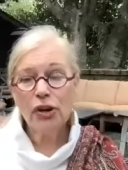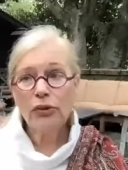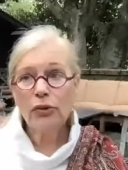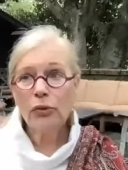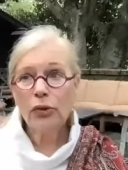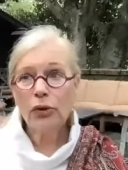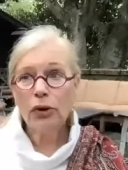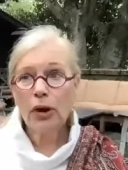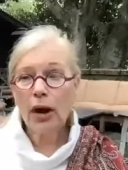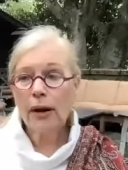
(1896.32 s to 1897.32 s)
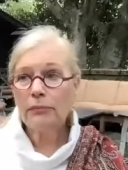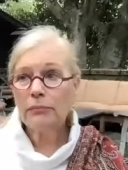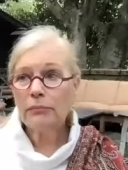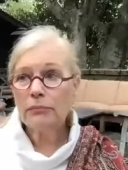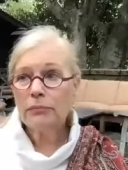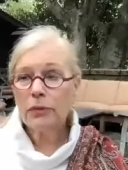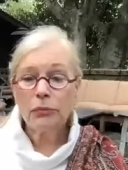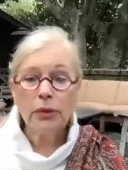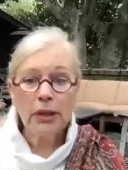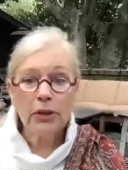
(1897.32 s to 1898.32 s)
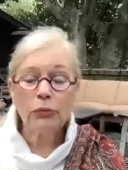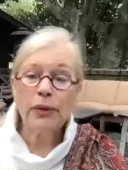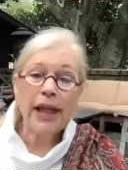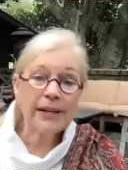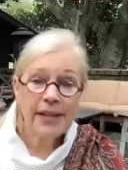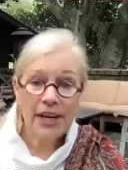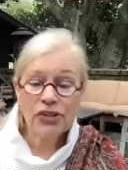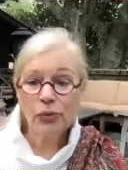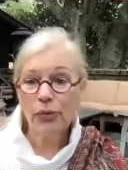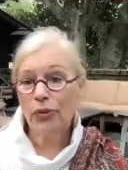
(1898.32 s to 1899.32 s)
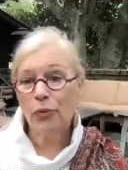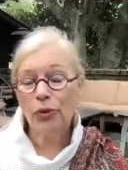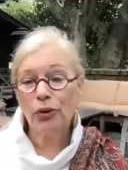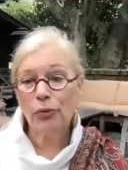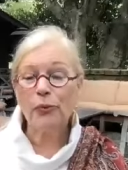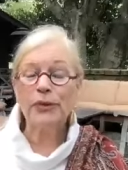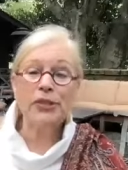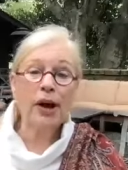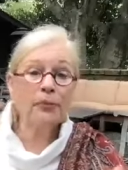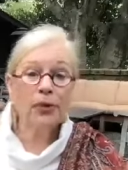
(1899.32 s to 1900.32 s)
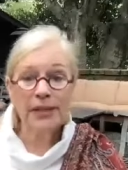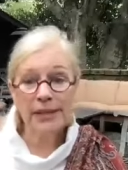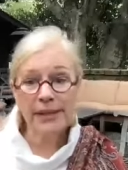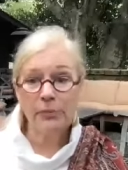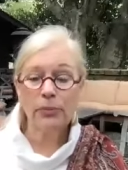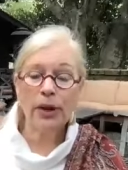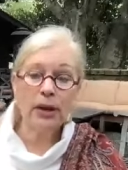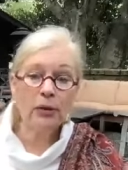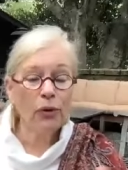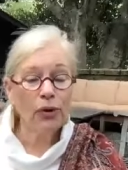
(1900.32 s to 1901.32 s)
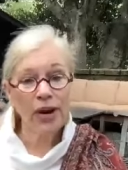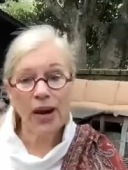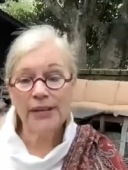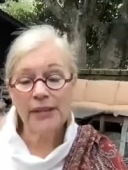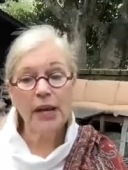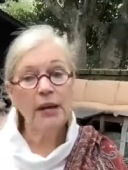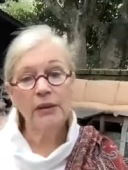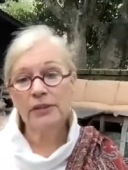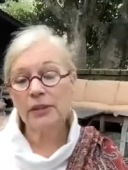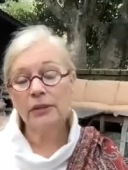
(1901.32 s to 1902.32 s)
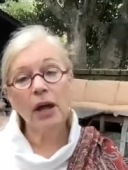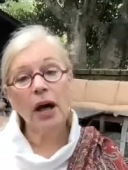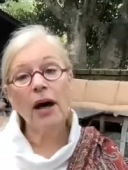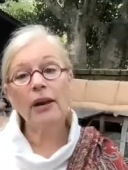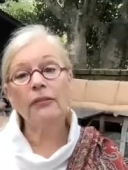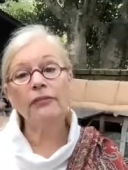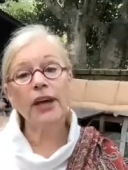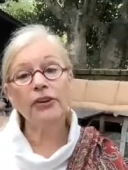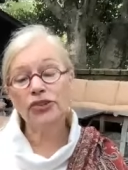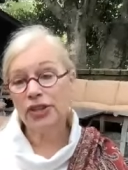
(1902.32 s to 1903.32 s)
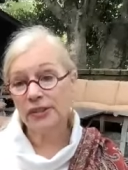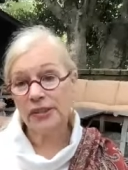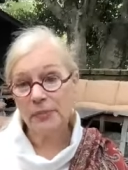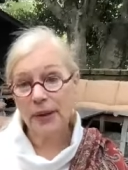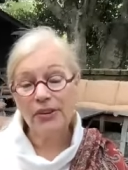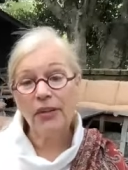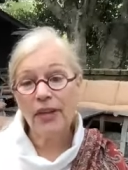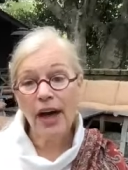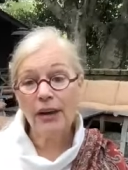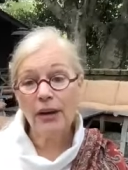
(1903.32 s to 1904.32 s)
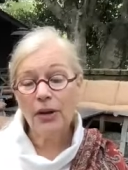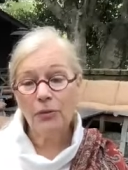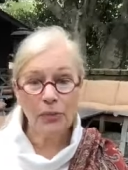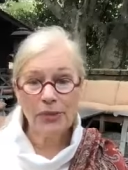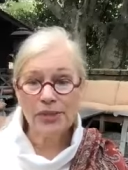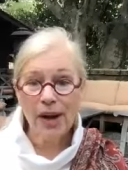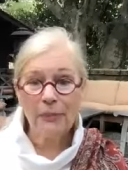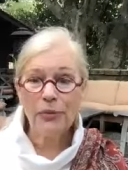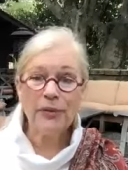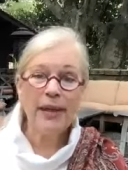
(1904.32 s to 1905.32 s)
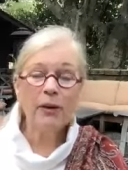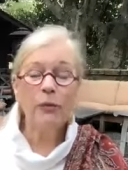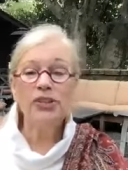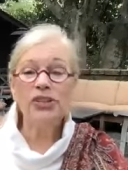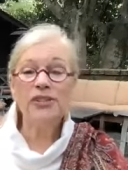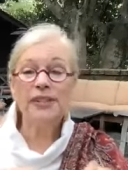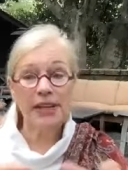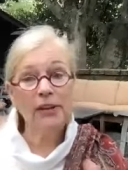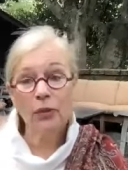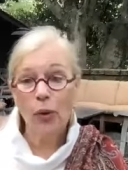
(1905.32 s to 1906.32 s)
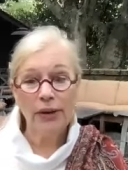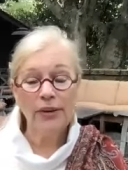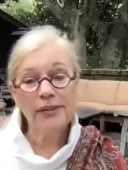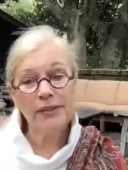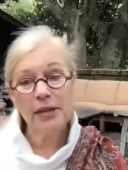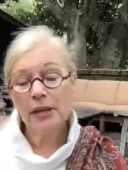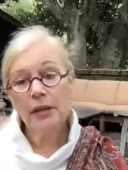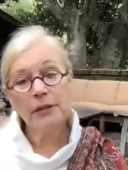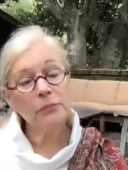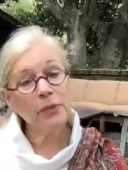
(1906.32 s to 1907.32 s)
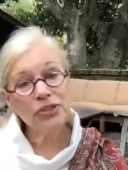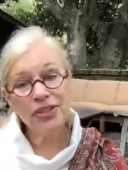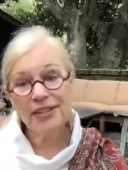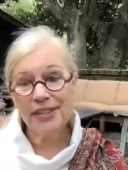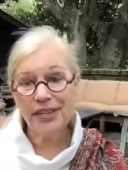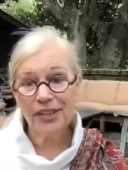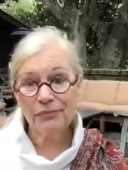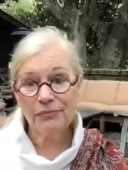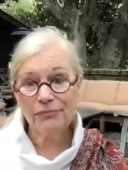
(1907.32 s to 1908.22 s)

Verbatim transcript: your um, really your relaxation with the world. When we stop trying to separate and organize, there's a lot of energy that's spent on that. When we stop doing that and we just sit in the oneness, it's much easier.